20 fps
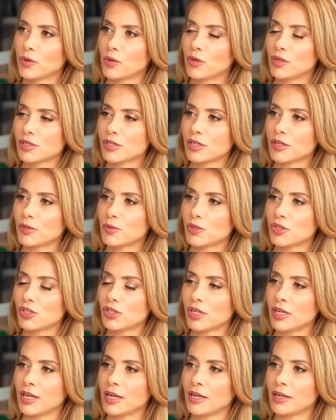we're also
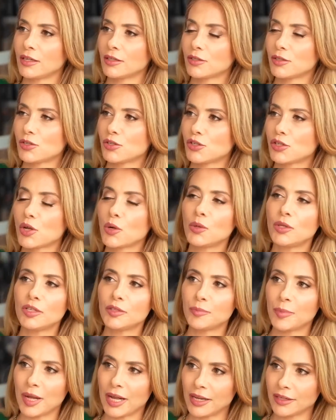seeing
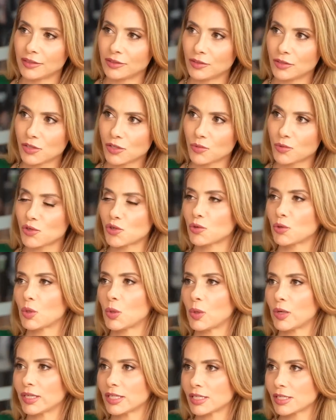solar panels, which
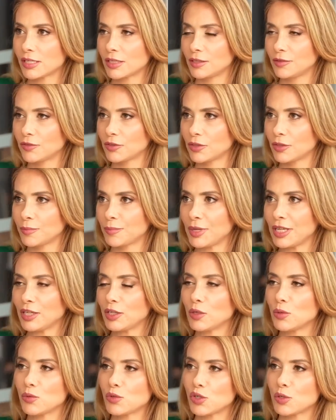require silver,
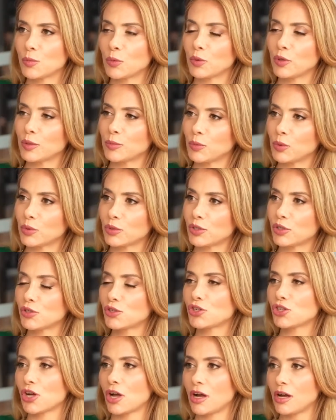being used more and more
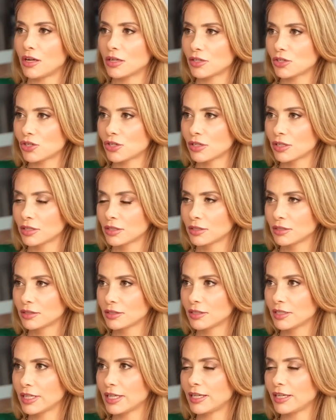to charge
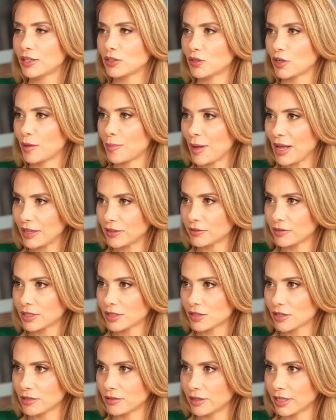the electric
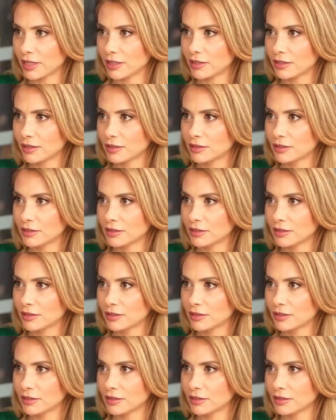batteries, correct?